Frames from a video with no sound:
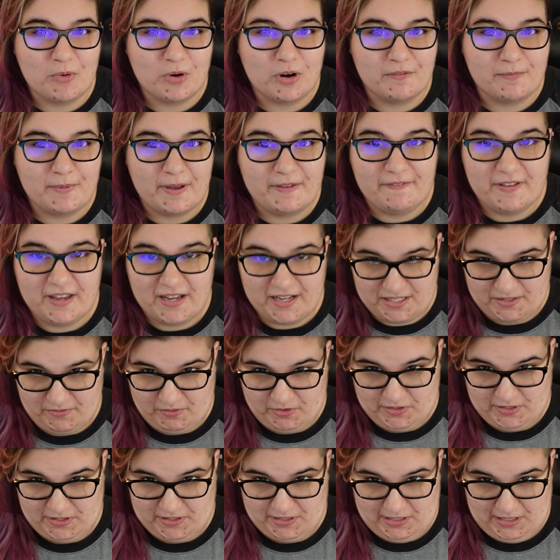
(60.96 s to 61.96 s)
more of my face
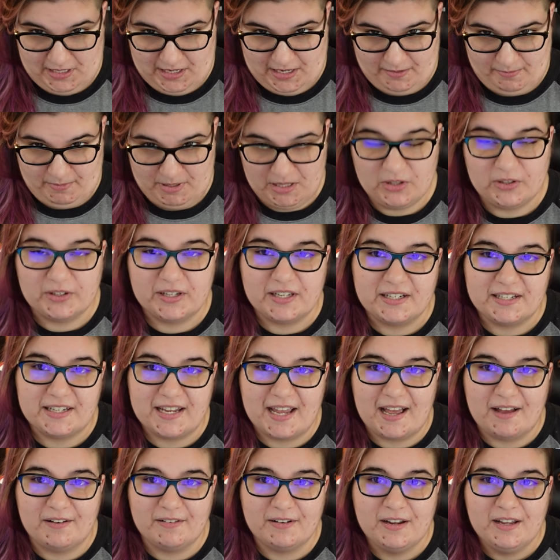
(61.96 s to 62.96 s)
versus a lot of me looking
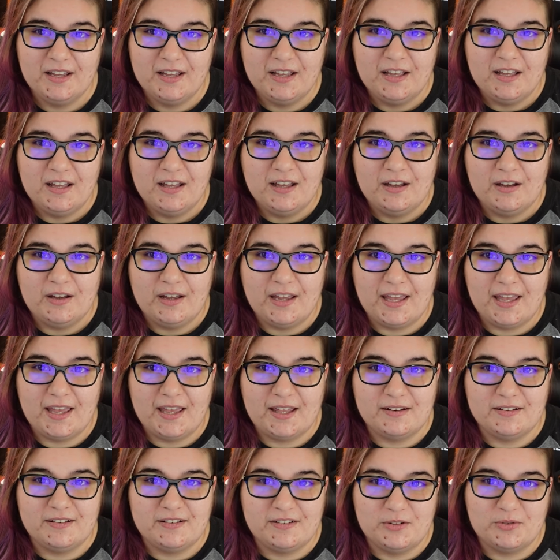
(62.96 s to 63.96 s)
down.
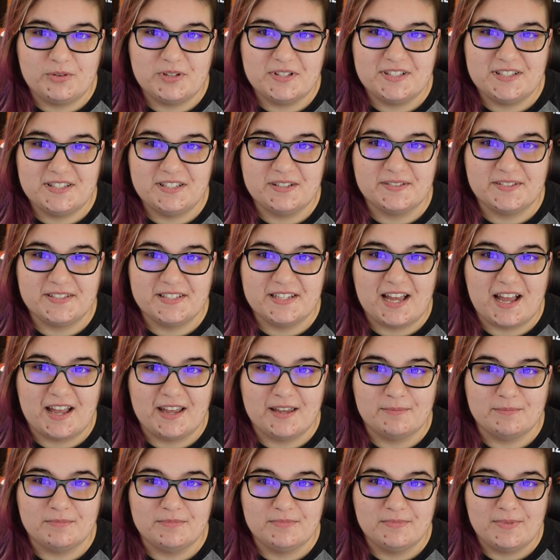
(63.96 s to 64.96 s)
And you can still see
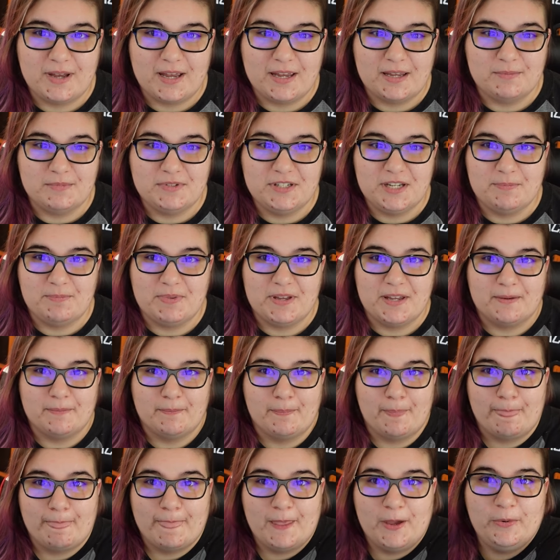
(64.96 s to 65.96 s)
I am tipping.
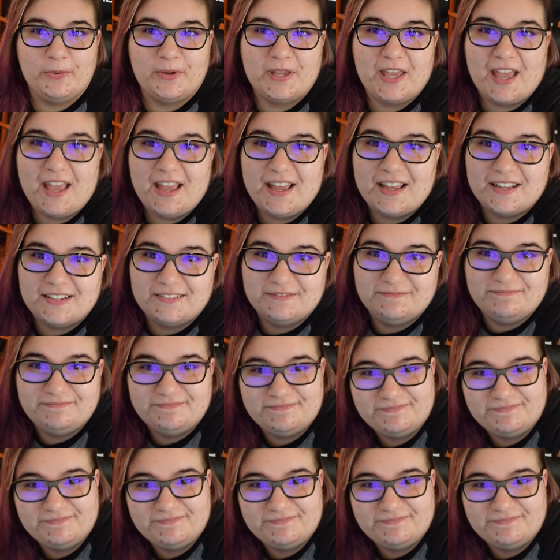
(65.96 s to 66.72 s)
Okay,